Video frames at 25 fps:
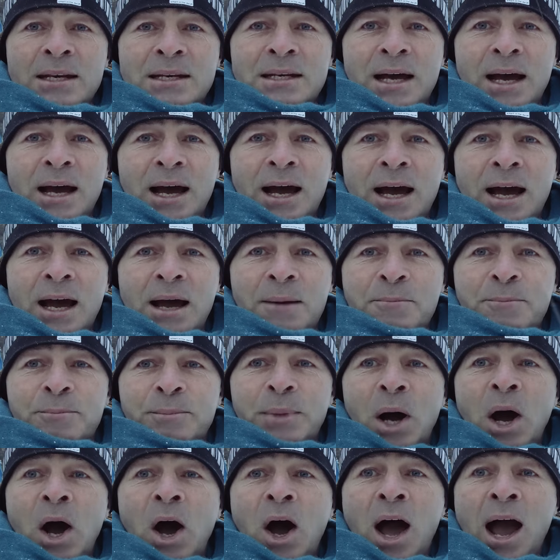And uh,
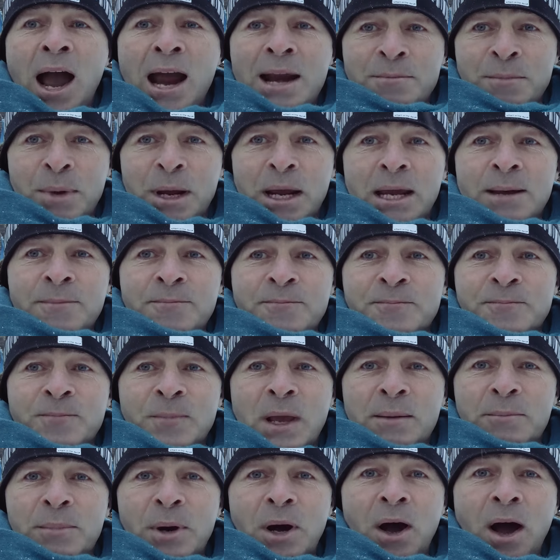behind me,
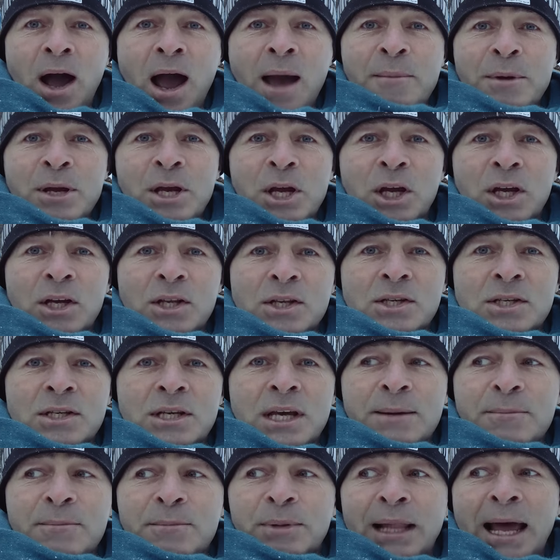behind me, you can
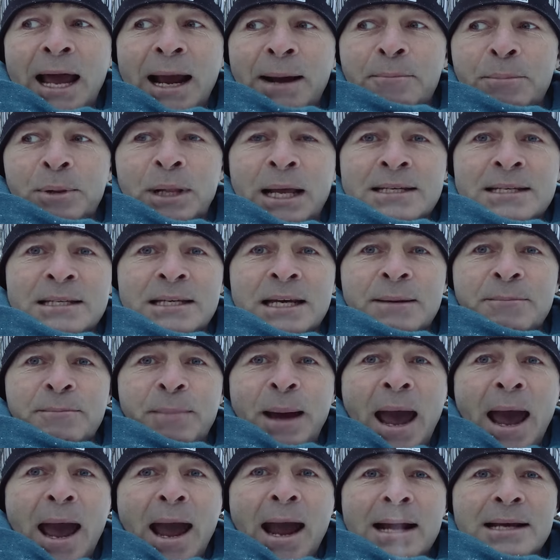see black plastic
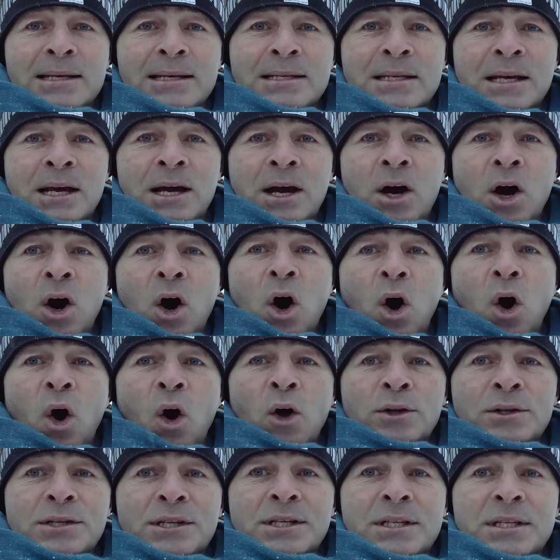bags
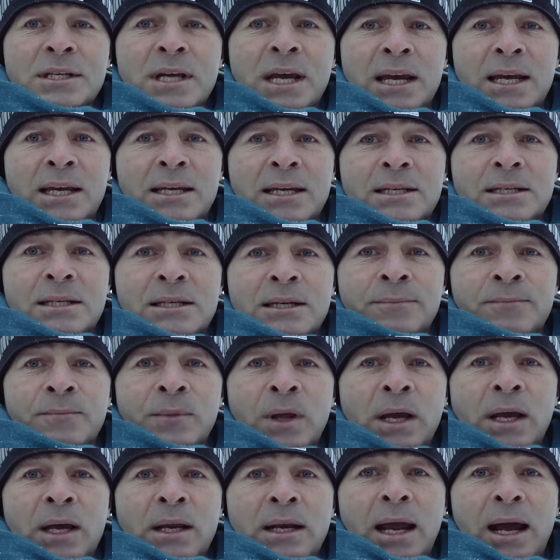on sticks.
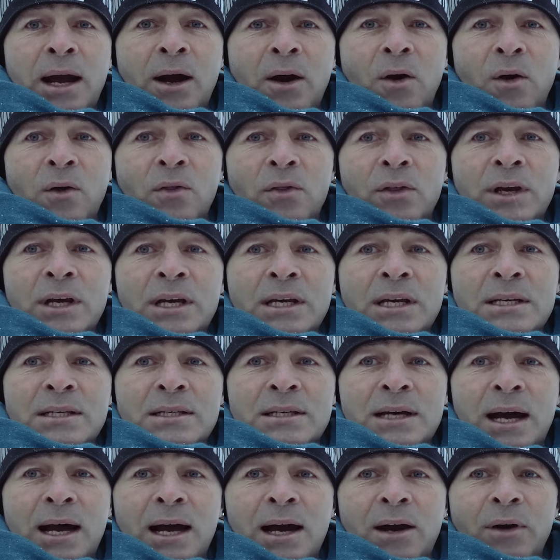Now, these
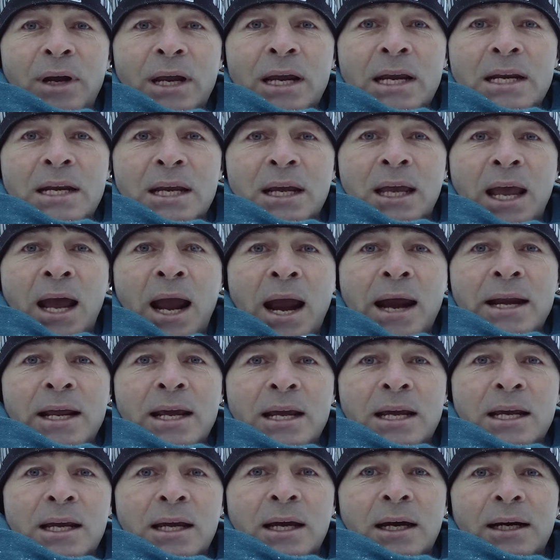are
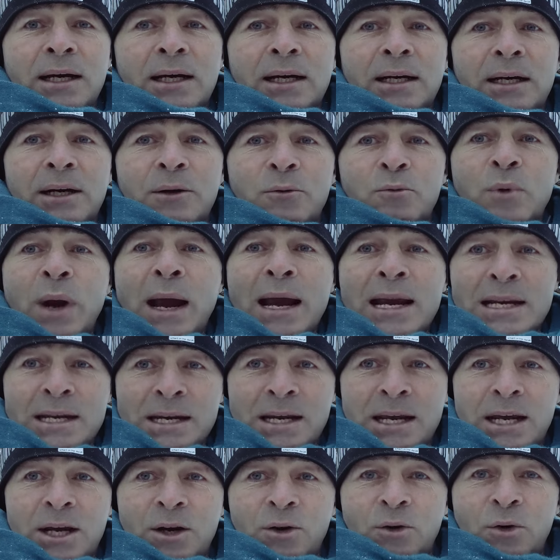indicating uh,
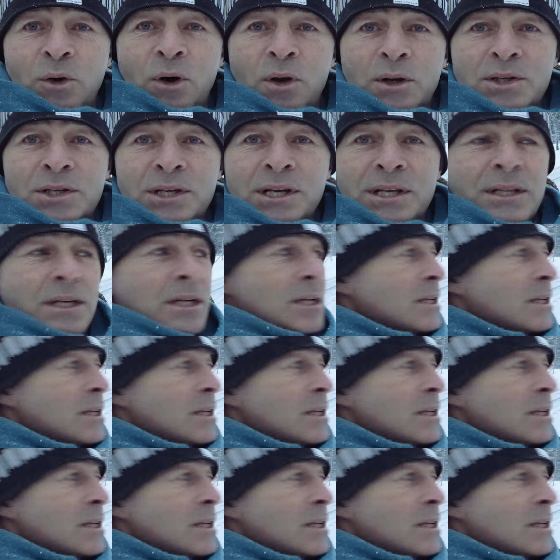reindeer cross in